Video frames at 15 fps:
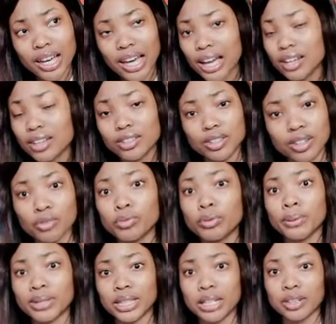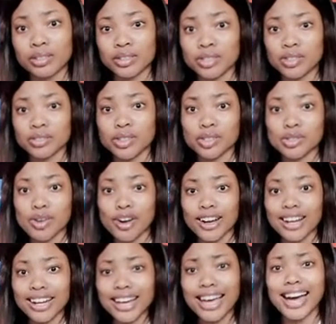I don't remember the lyrics of the song.